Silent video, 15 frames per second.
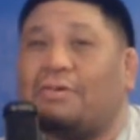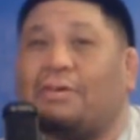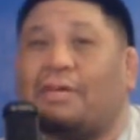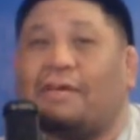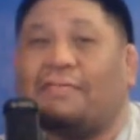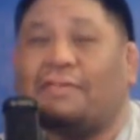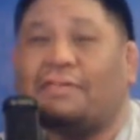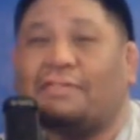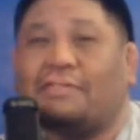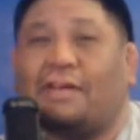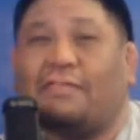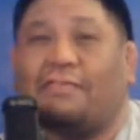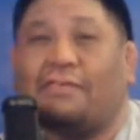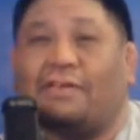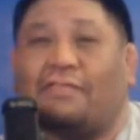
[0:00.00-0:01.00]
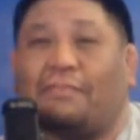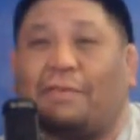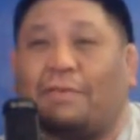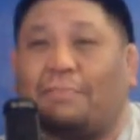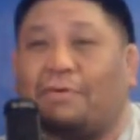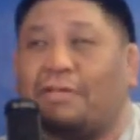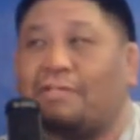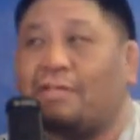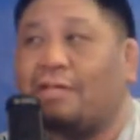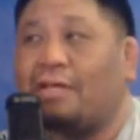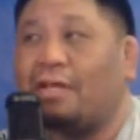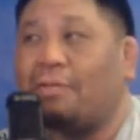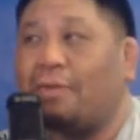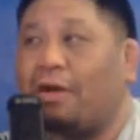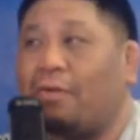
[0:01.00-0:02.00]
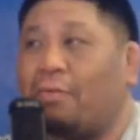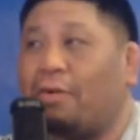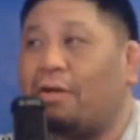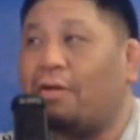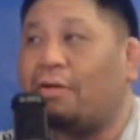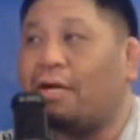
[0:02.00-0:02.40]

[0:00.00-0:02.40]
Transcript: You can give it to several different people and it's going to come out well.